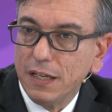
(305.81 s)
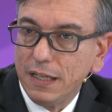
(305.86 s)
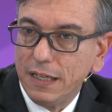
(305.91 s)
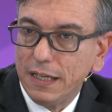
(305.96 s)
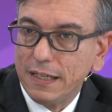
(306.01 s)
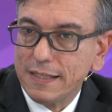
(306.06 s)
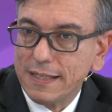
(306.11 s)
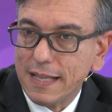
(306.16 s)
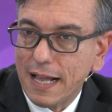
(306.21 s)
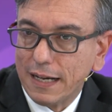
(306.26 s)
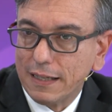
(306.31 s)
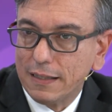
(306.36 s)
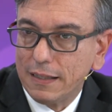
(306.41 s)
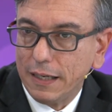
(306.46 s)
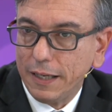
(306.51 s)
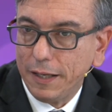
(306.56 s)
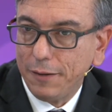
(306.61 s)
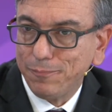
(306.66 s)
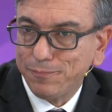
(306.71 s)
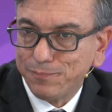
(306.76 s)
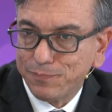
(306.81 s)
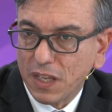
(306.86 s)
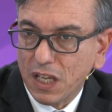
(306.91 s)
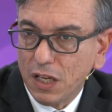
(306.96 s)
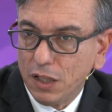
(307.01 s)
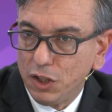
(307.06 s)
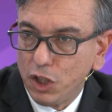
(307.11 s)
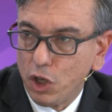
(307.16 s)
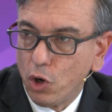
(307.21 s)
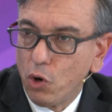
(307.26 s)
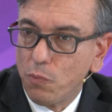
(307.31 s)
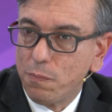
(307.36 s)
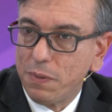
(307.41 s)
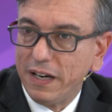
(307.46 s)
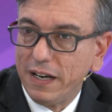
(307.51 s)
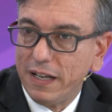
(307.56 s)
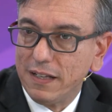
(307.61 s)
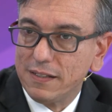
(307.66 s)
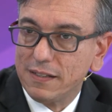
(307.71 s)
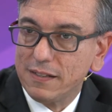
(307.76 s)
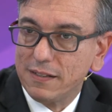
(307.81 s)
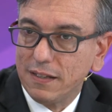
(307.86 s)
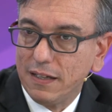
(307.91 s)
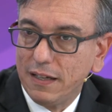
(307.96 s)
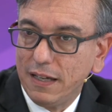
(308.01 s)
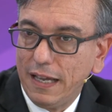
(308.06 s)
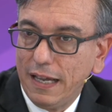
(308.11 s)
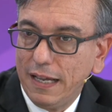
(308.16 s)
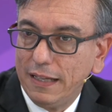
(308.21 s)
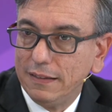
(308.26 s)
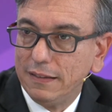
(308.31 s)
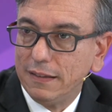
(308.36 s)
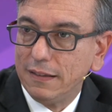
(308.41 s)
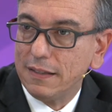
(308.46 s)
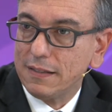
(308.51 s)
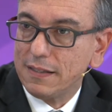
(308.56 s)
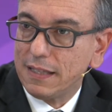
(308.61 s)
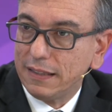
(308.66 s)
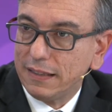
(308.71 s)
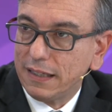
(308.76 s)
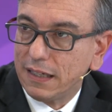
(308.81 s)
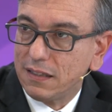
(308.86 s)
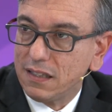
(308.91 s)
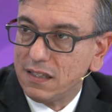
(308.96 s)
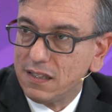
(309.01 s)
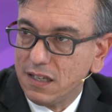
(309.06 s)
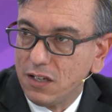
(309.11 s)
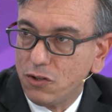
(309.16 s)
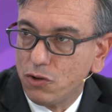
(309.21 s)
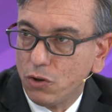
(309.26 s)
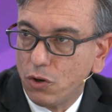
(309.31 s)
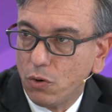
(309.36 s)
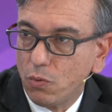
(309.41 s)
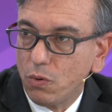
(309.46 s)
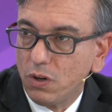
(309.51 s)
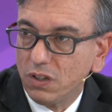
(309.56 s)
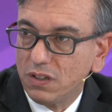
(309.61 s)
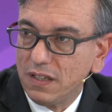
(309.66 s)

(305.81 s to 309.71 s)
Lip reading: exactly the openness and the standardization of